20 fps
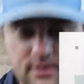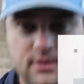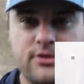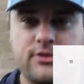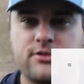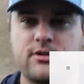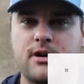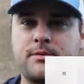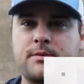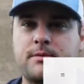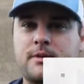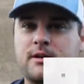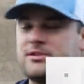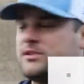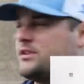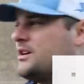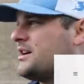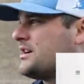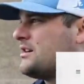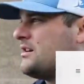can go to
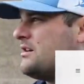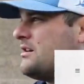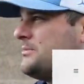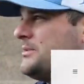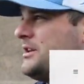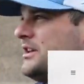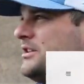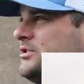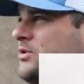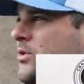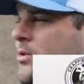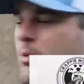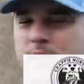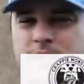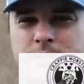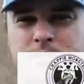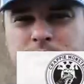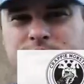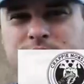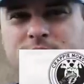crappiemonster.com, get
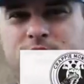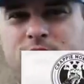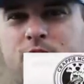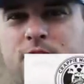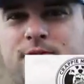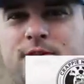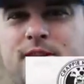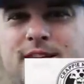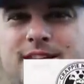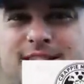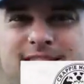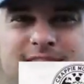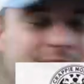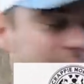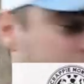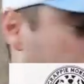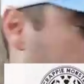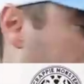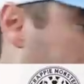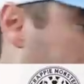20% off the entire